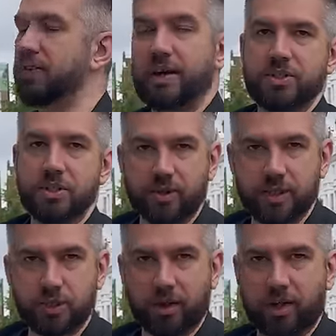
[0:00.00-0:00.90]
they were doing
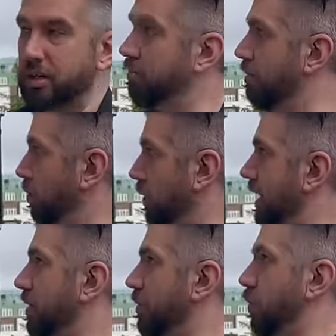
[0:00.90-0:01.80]
at Twickenham with